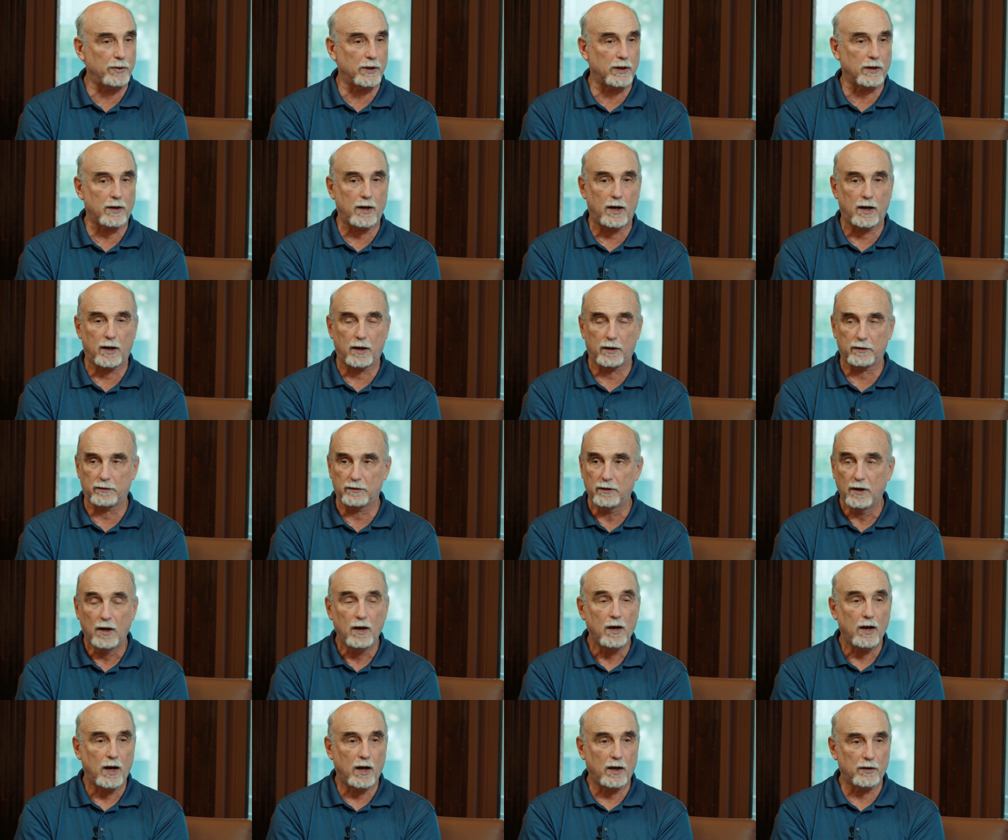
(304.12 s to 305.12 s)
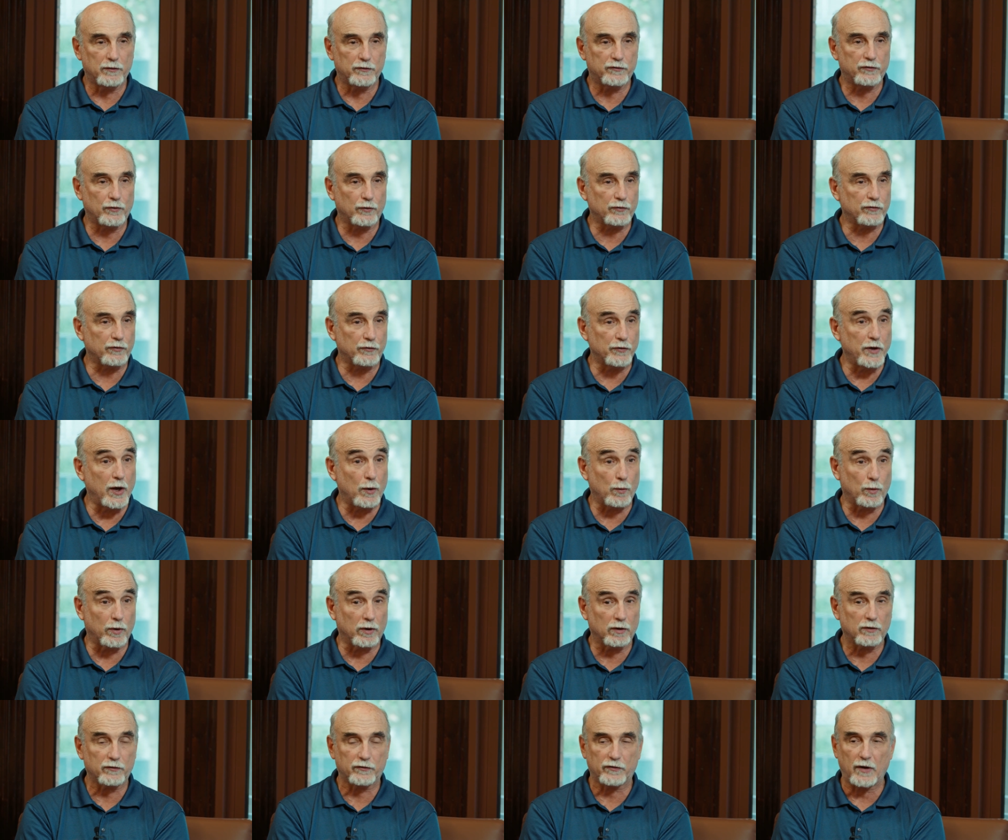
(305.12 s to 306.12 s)
a bit on social
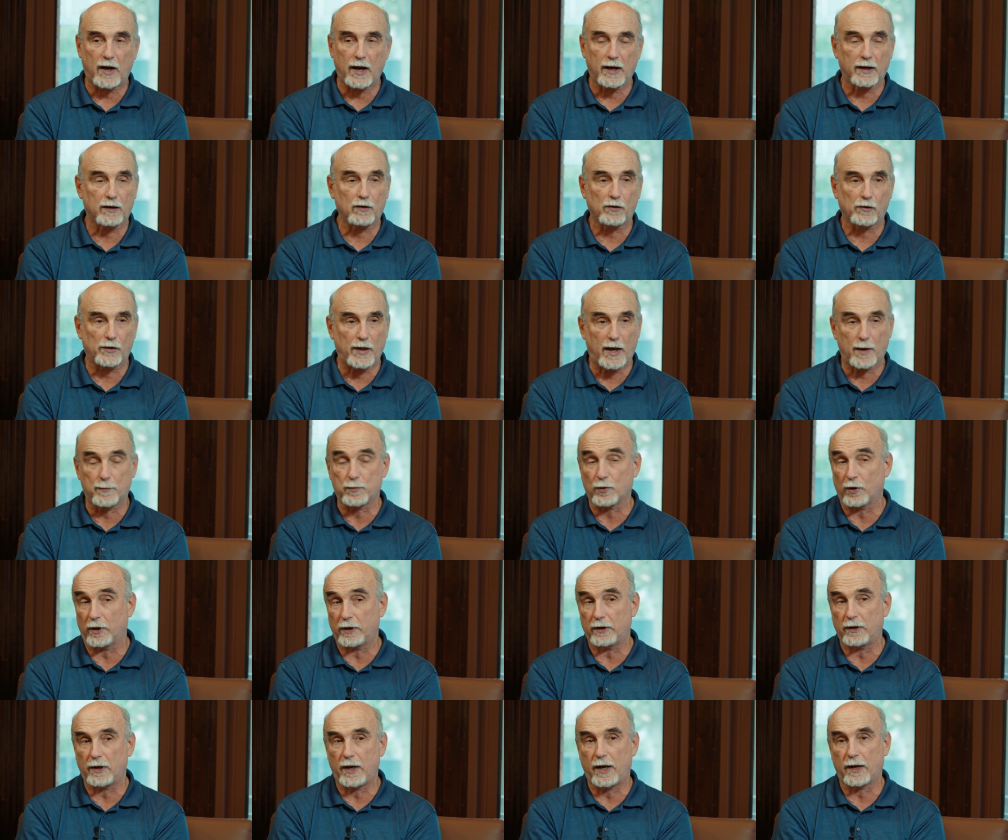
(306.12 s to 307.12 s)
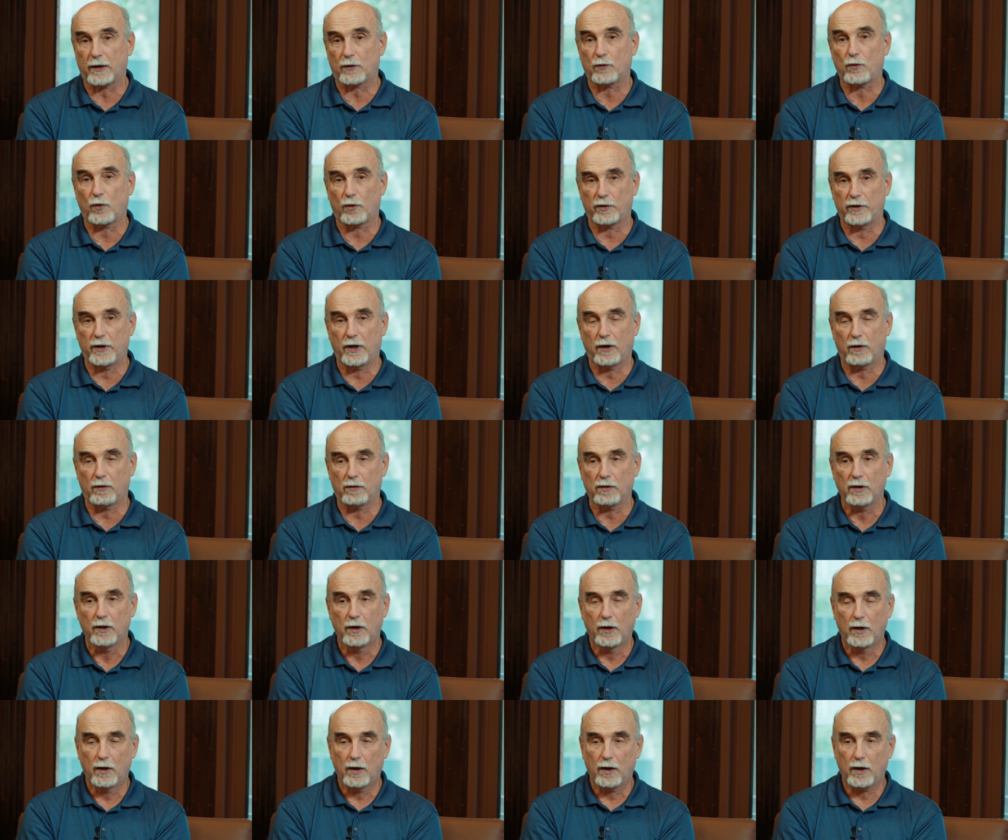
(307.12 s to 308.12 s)
networks. I collaborate at
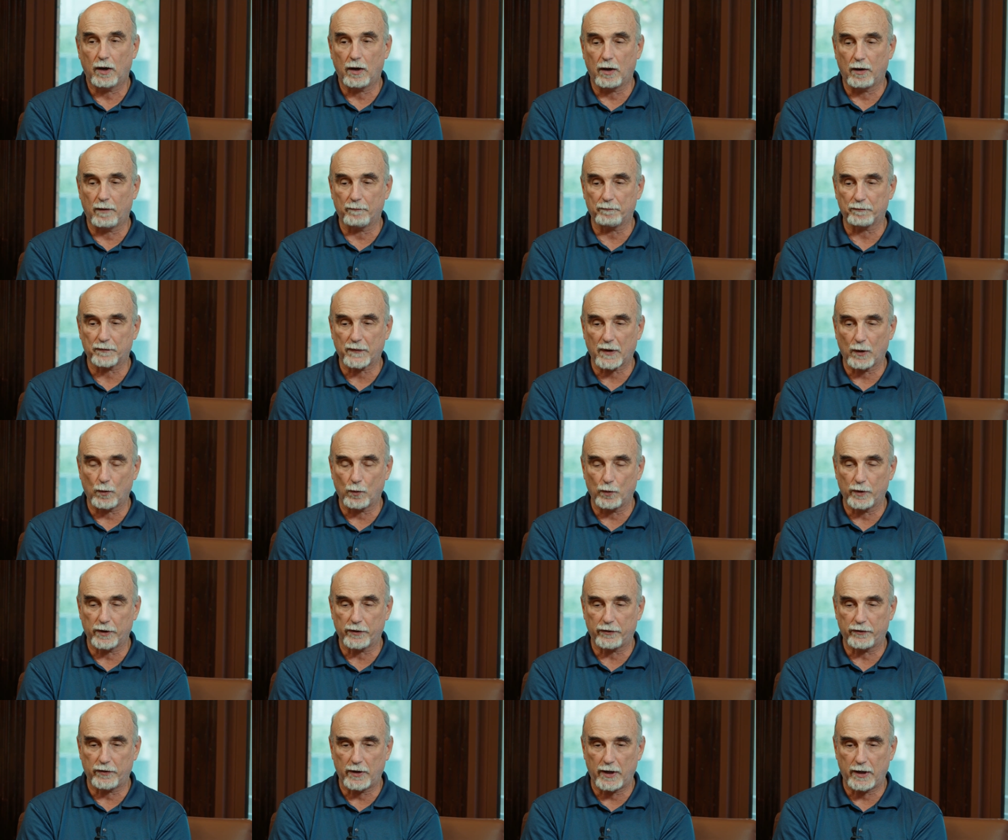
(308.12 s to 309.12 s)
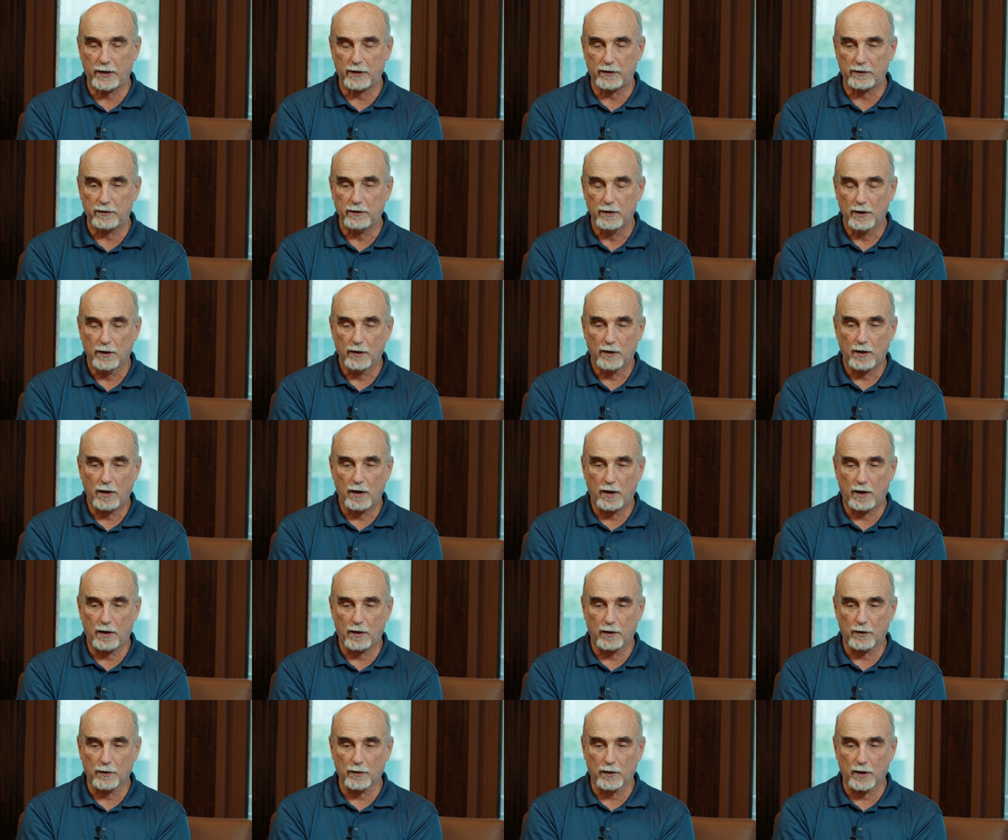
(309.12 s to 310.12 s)
Cornell with a
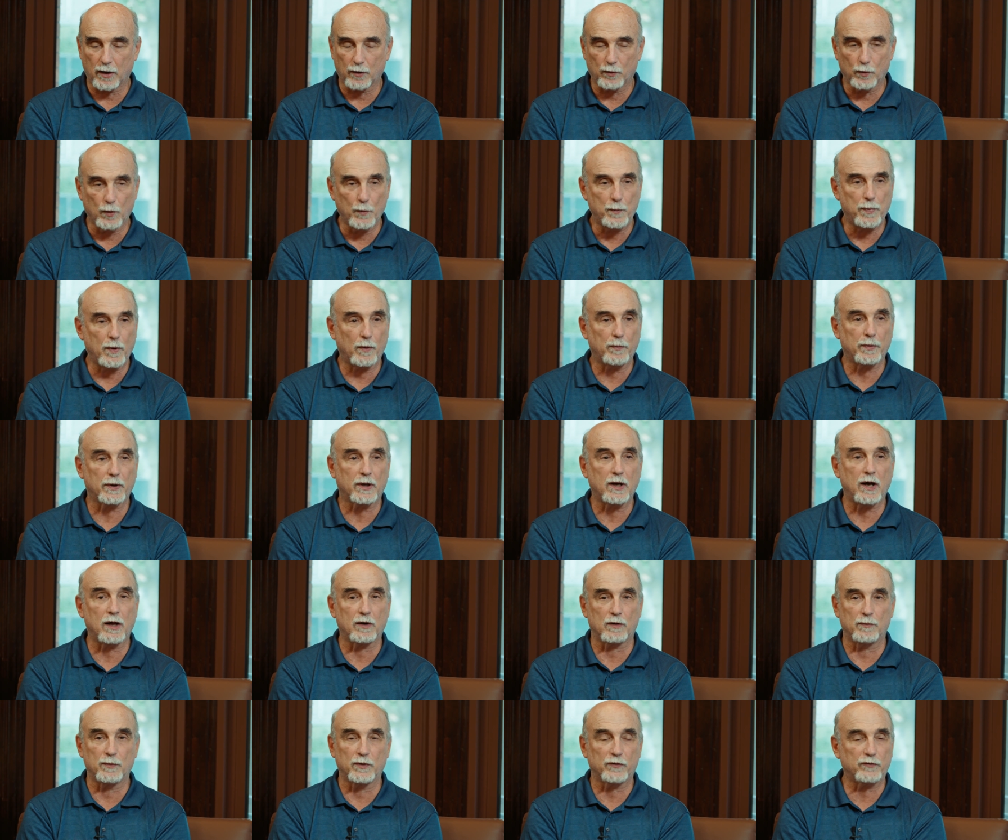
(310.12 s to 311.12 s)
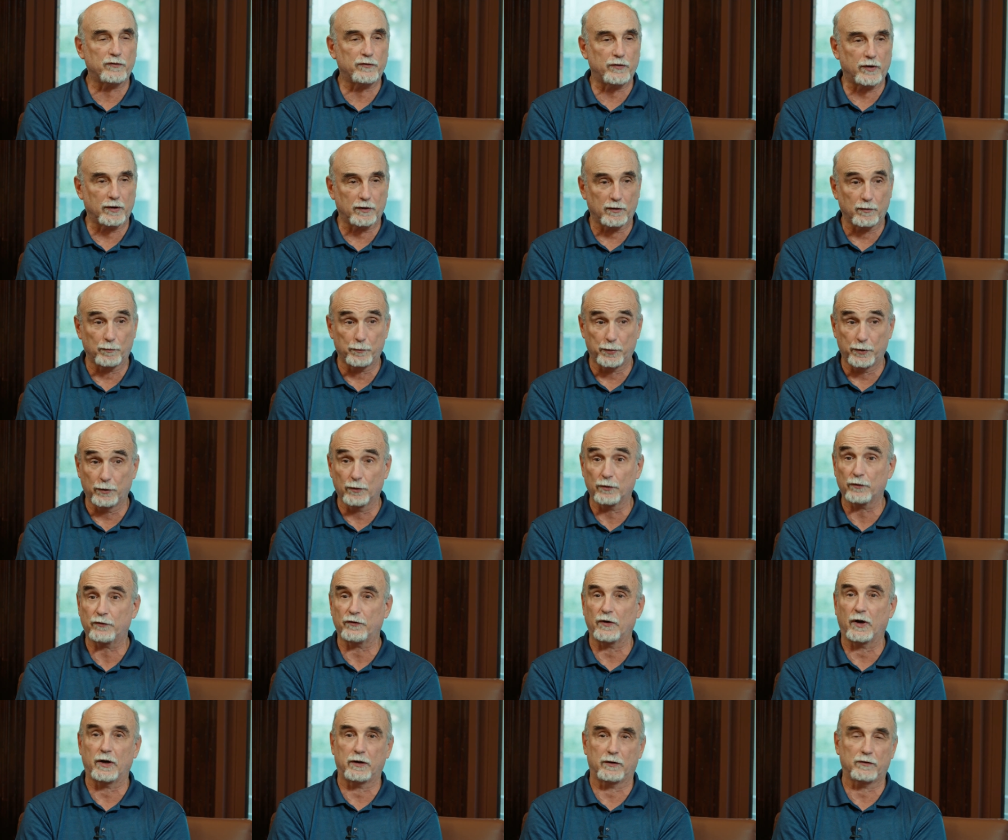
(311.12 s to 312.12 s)
group of economists and
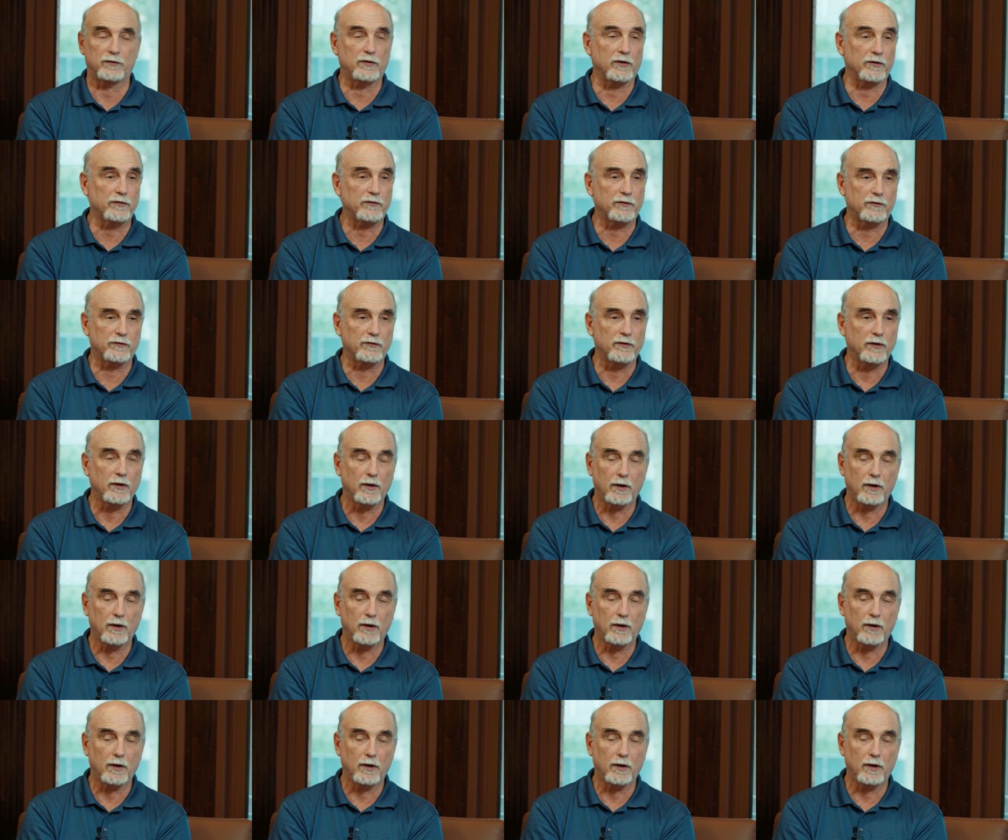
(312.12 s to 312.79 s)
computer scientists.